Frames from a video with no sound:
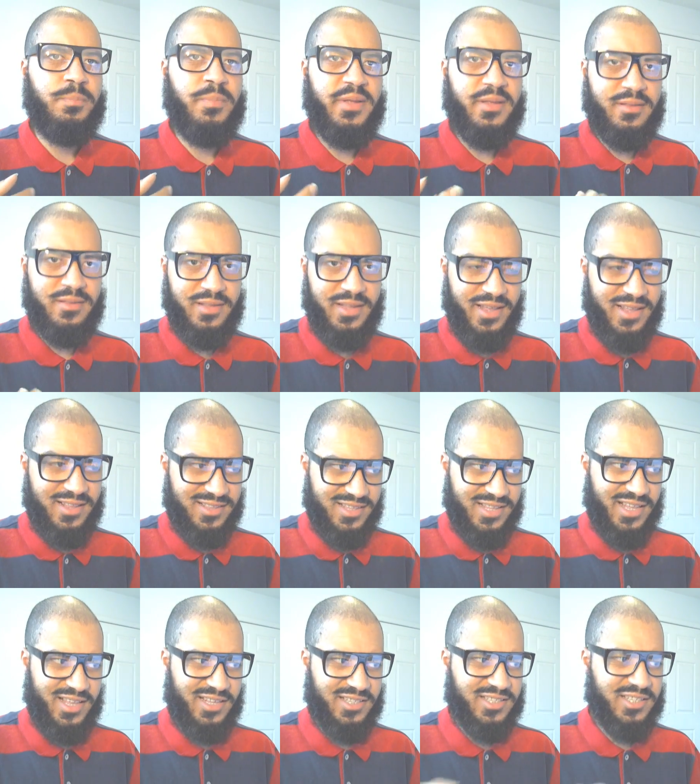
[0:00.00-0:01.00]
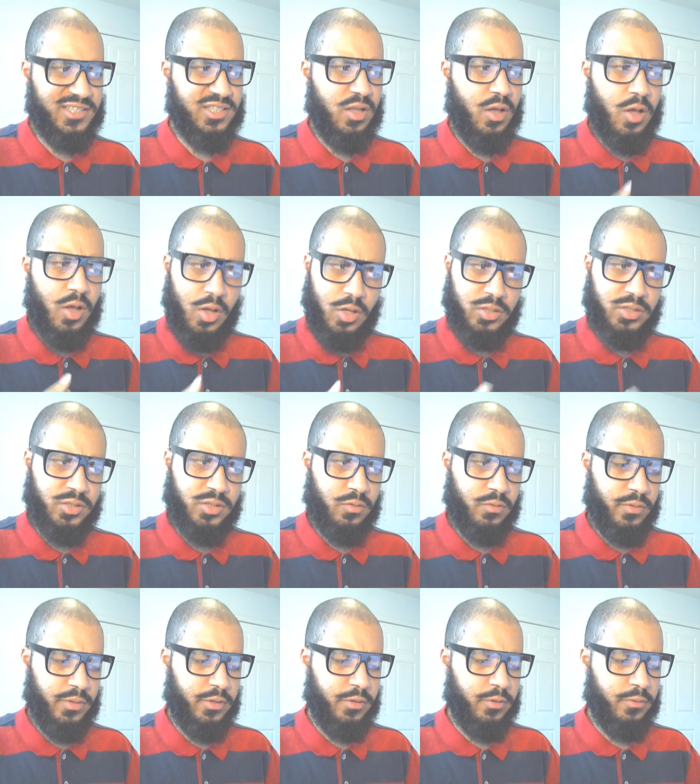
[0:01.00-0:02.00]
pendientes is
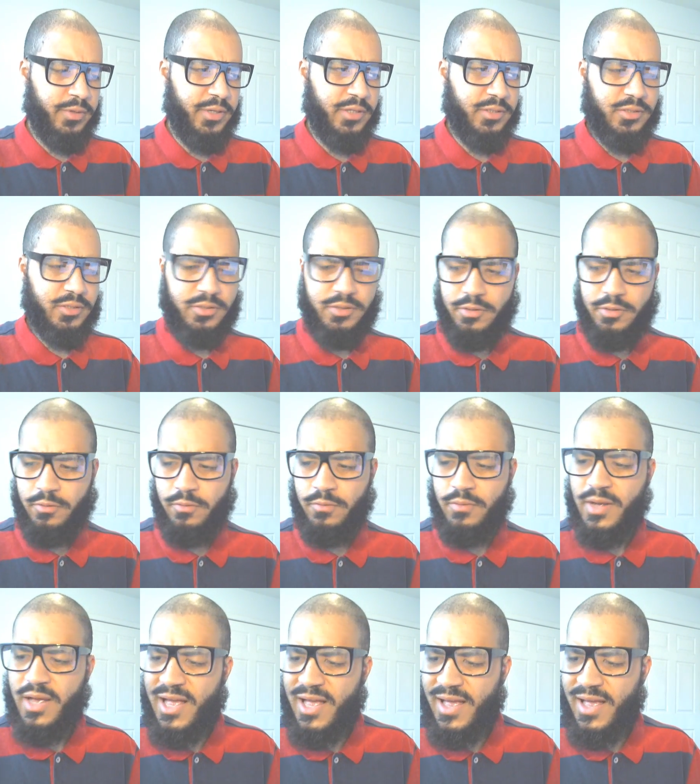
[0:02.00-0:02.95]
also earrings too.